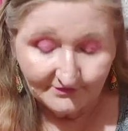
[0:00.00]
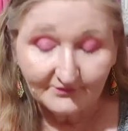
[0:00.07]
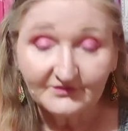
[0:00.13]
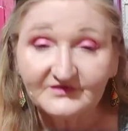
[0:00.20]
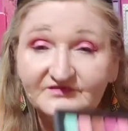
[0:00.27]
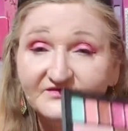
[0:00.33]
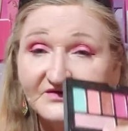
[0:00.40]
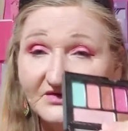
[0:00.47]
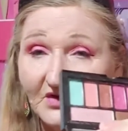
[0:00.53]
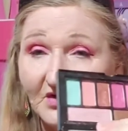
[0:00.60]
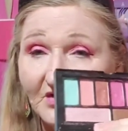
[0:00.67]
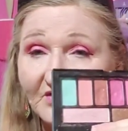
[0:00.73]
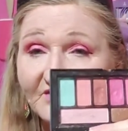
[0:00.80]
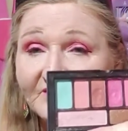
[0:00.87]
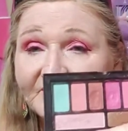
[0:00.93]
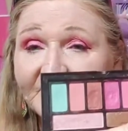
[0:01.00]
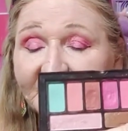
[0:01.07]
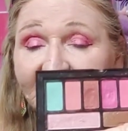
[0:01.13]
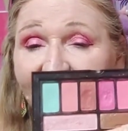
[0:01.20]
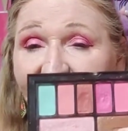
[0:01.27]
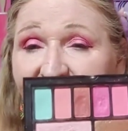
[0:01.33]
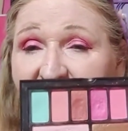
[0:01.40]
with the gold,
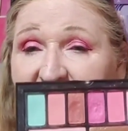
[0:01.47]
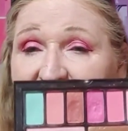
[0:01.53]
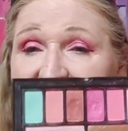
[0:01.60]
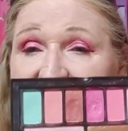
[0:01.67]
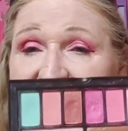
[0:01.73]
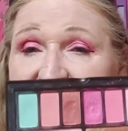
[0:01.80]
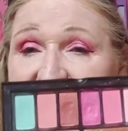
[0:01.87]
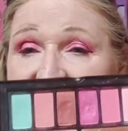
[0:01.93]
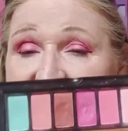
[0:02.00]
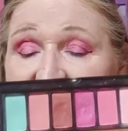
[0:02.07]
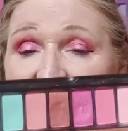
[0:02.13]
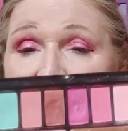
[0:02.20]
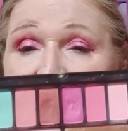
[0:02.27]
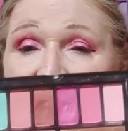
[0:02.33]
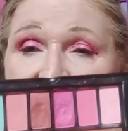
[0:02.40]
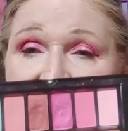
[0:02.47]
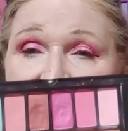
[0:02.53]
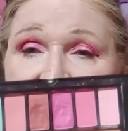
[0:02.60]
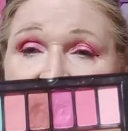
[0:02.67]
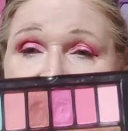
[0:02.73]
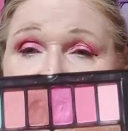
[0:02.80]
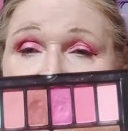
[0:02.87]
and I found that that worked
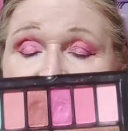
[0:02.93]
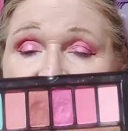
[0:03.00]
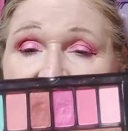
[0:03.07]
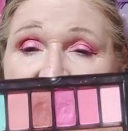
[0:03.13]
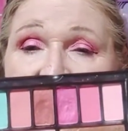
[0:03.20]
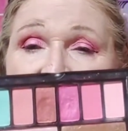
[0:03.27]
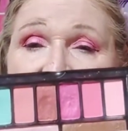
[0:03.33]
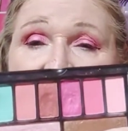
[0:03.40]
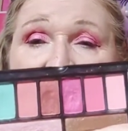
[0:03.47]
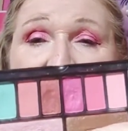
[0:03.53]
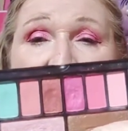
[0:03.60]
pretty well.